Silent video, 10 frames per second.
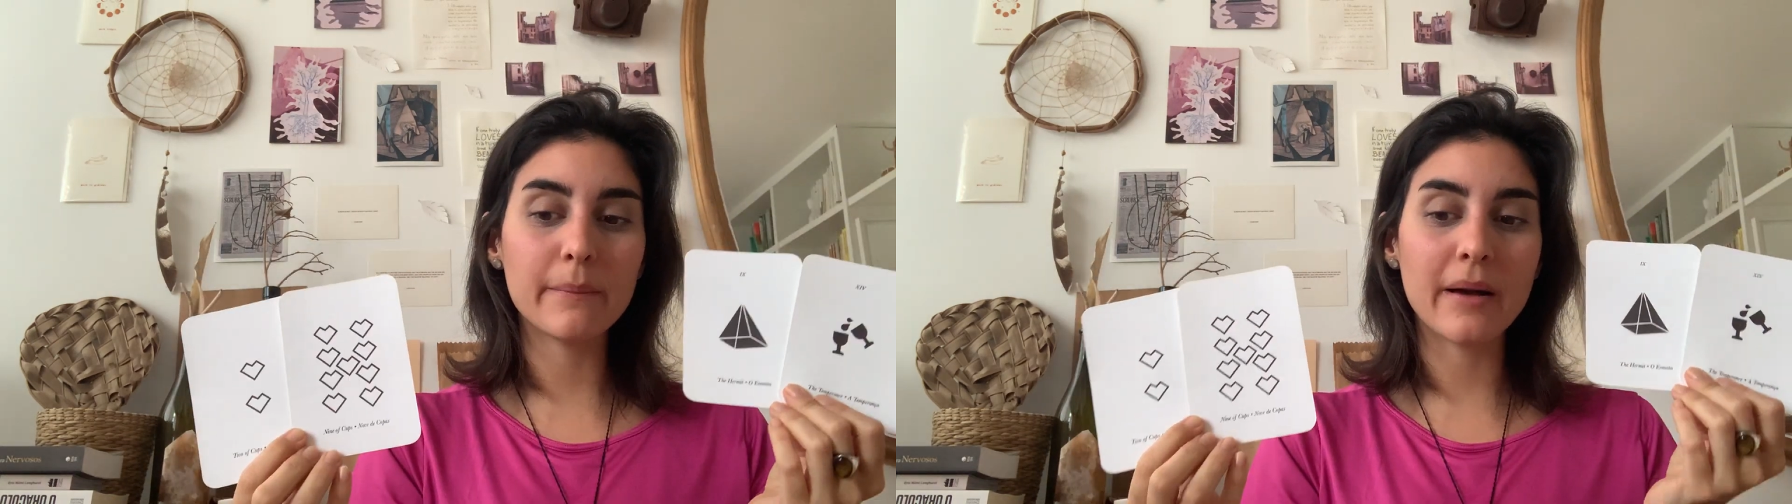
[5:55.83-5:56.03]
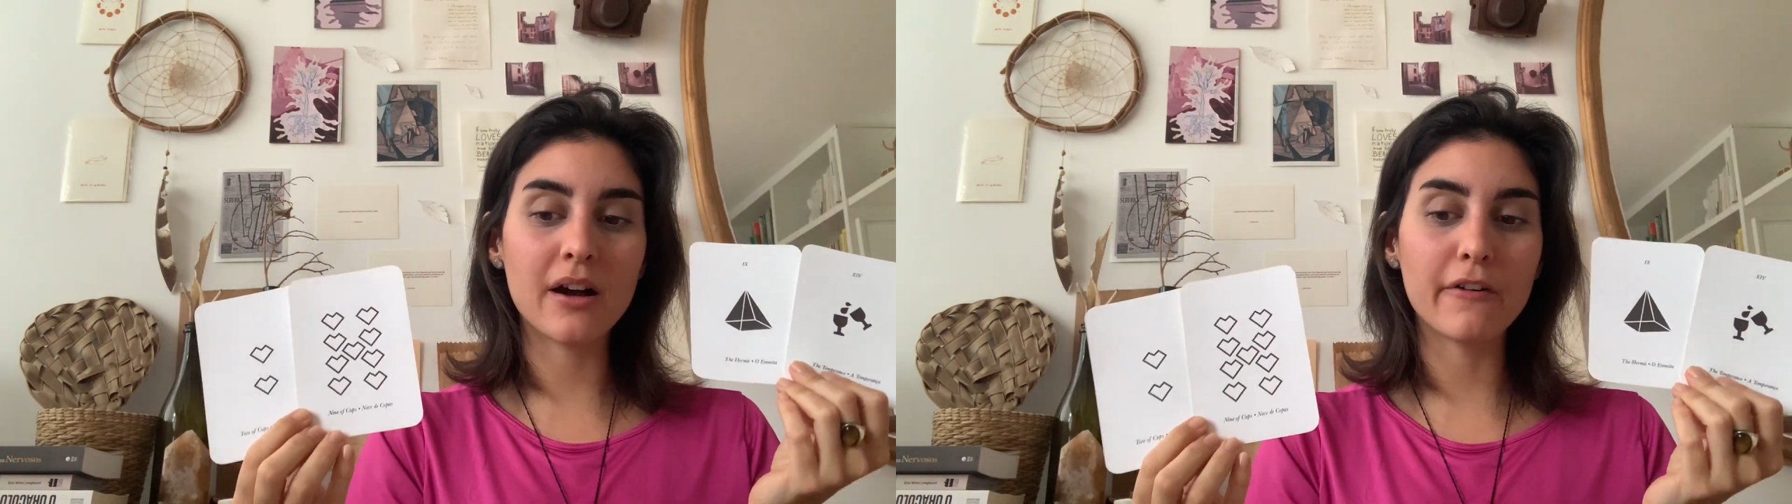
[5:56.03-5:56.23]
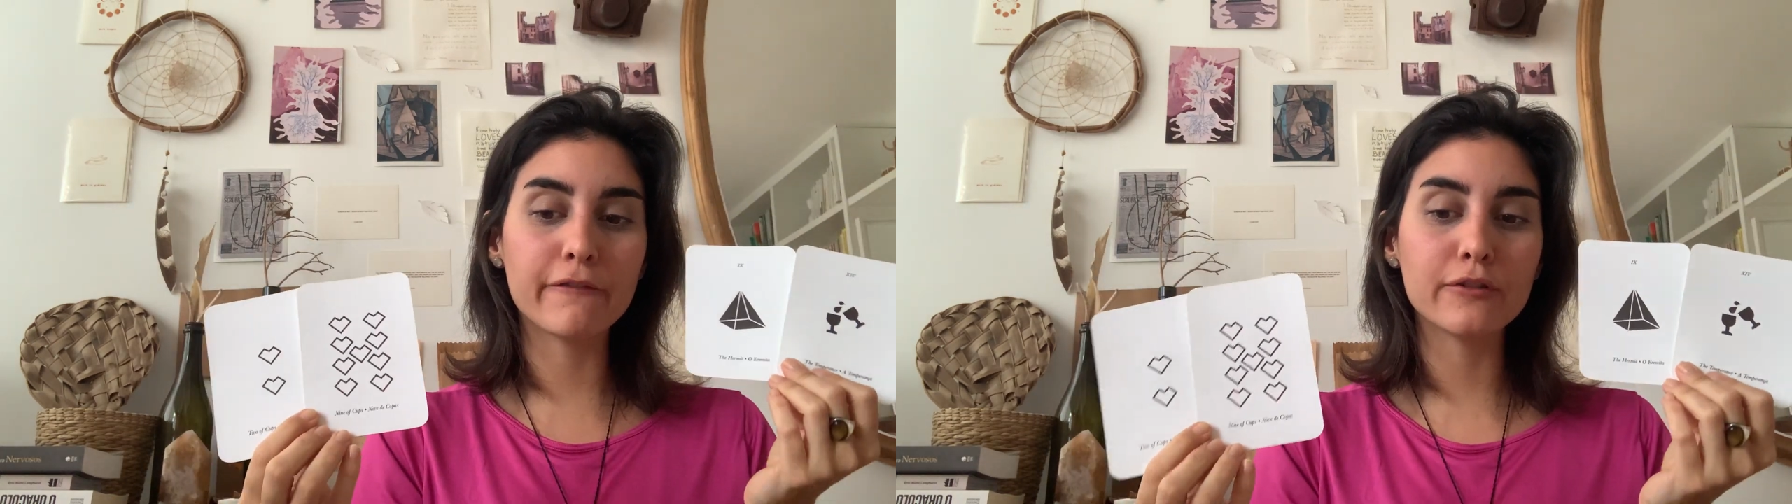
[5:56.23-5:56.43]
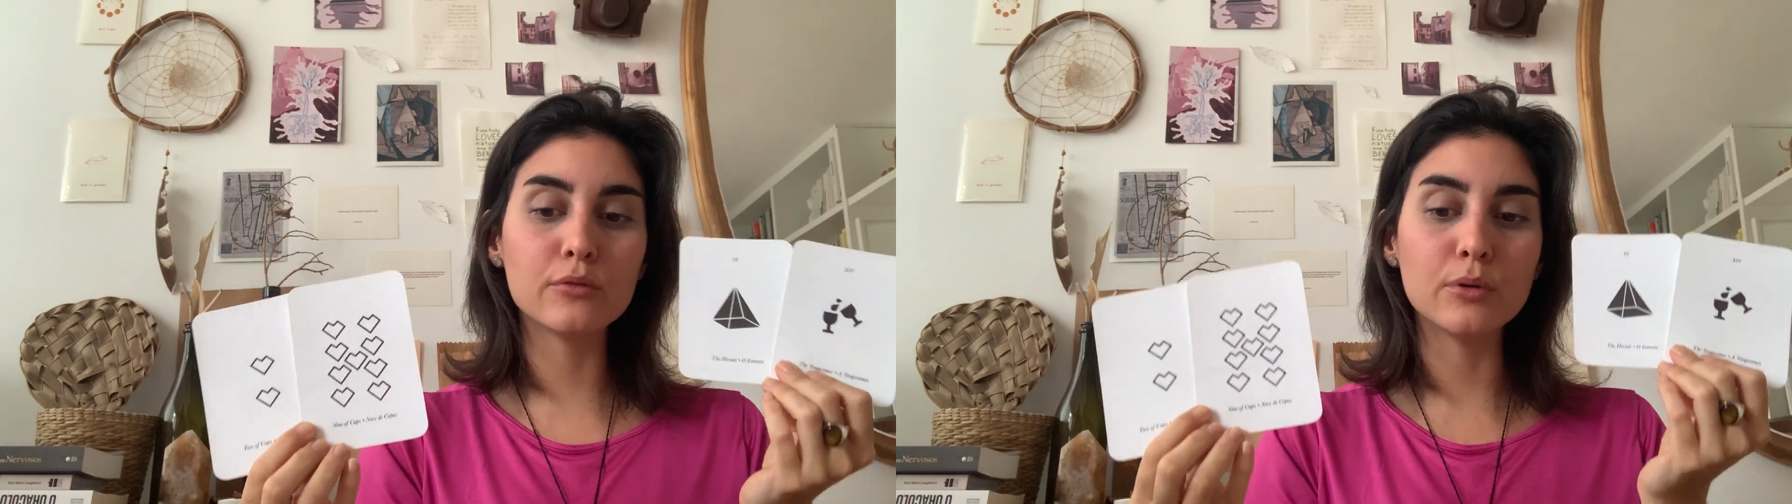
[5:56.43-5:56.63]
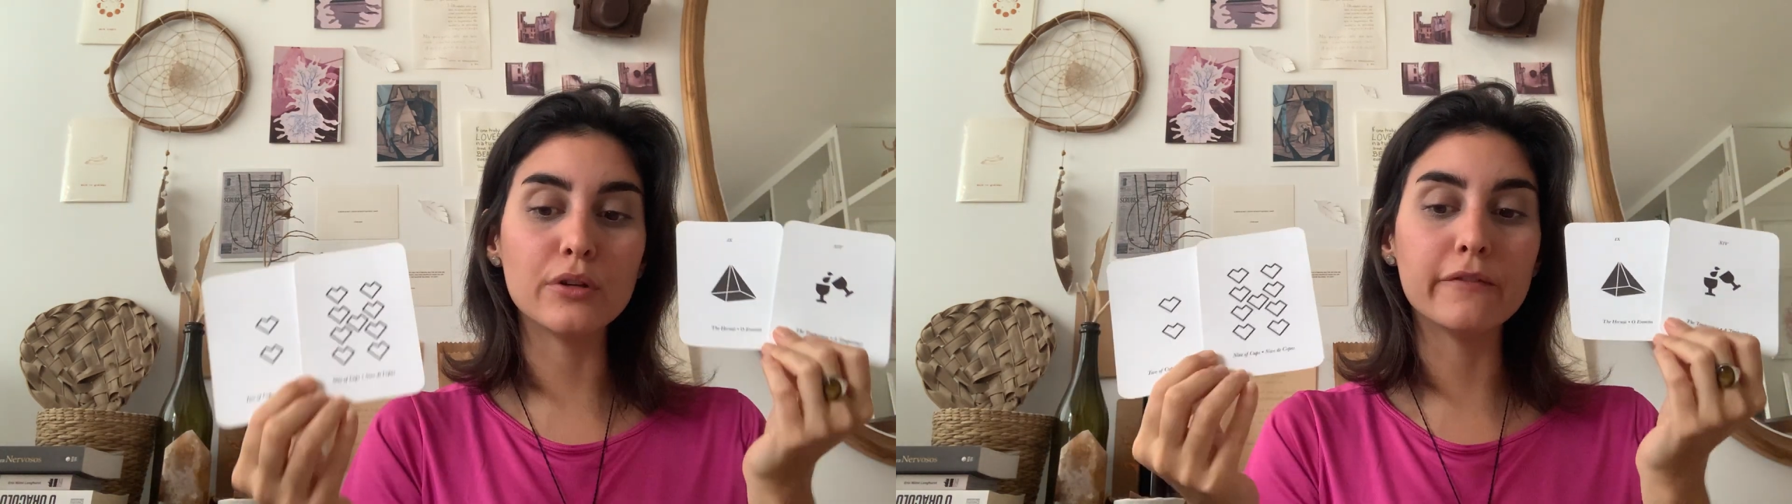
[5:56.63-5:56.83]
about a full
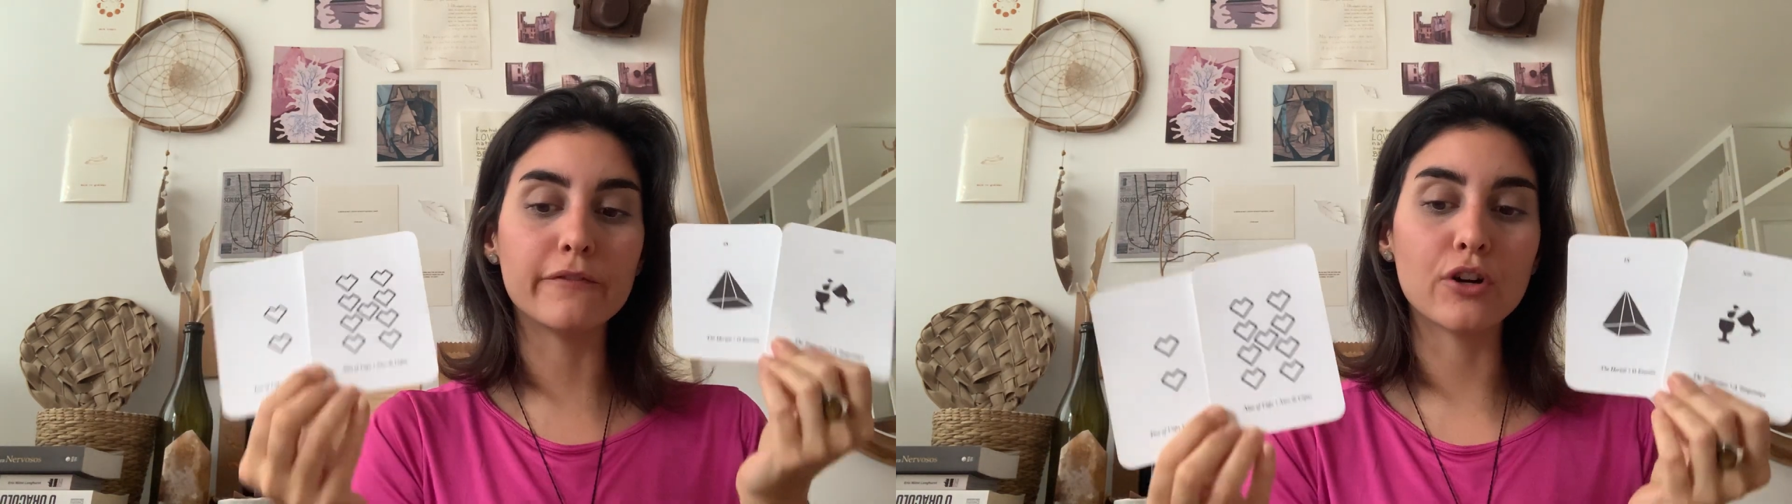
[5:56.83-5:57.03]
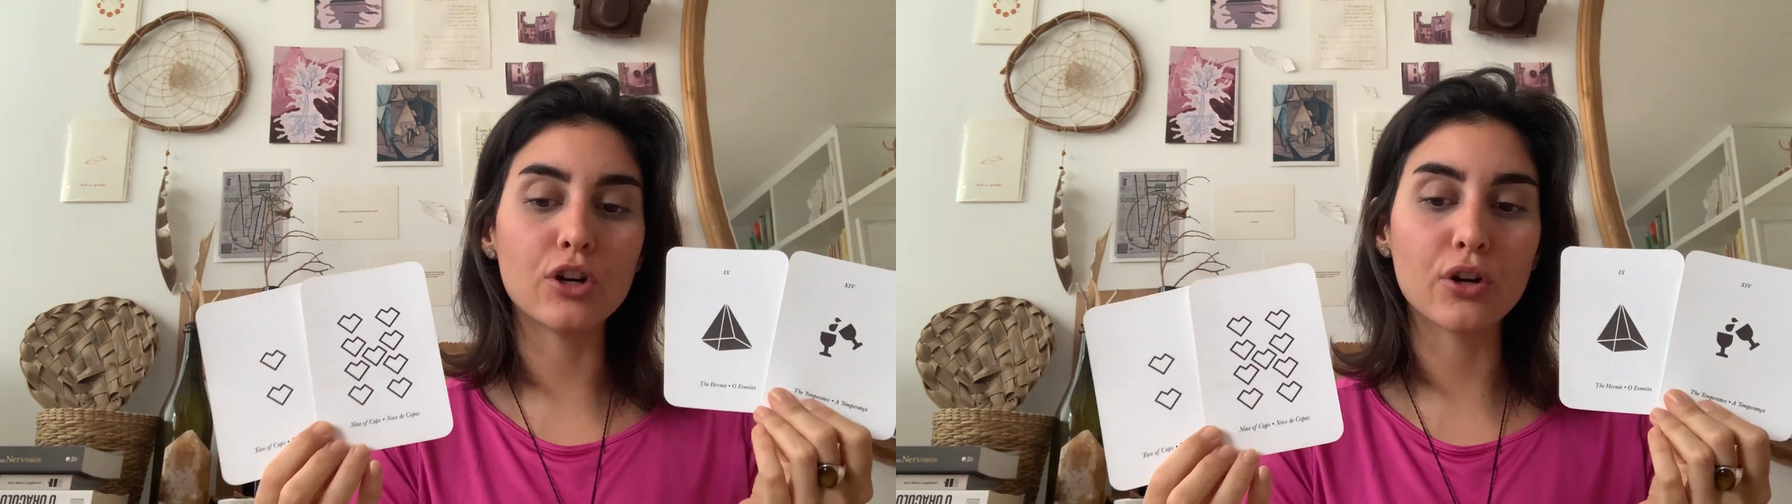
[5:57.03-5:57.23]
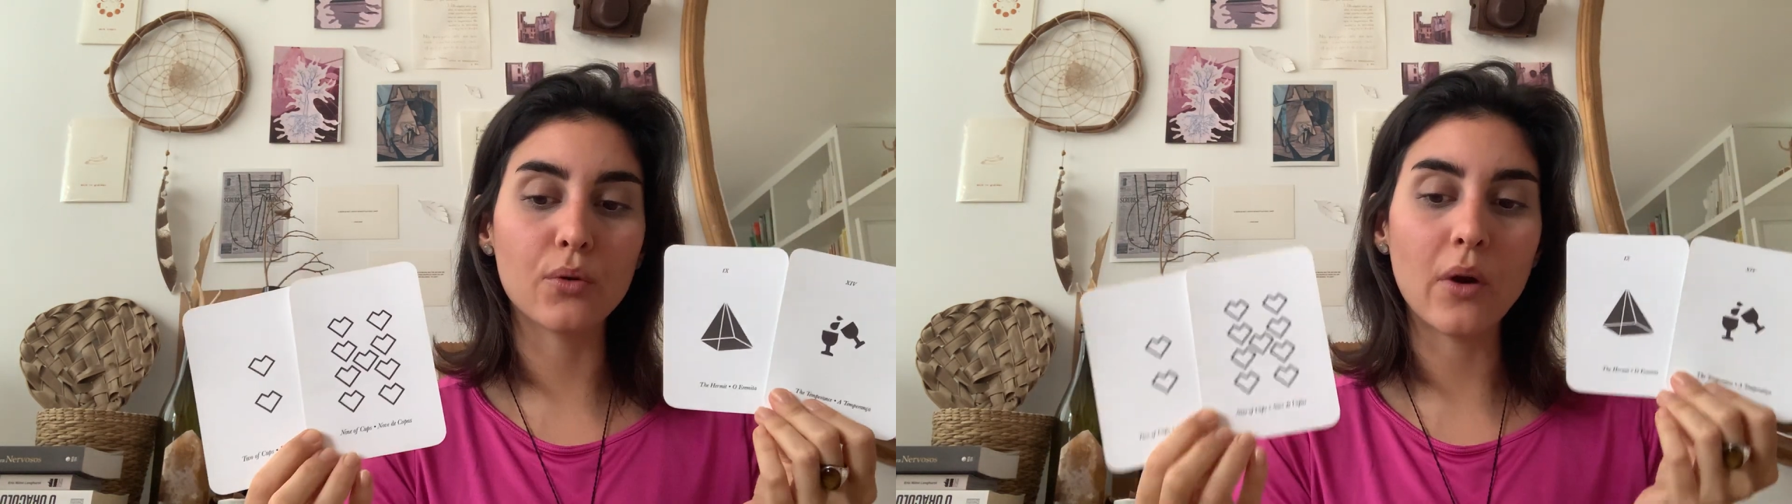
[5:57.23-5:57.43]
moon in Virgo,